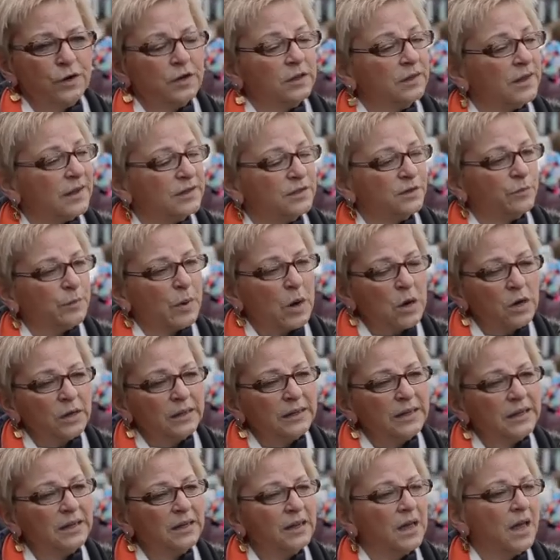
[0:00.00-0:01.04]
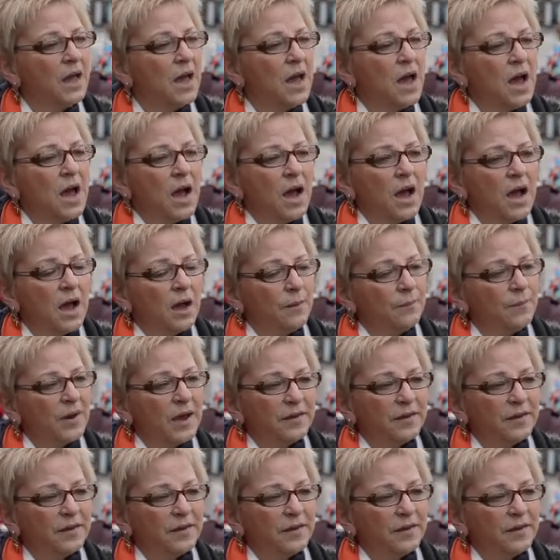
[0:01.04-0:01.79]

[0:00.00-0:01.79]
collective bargaining. Um, I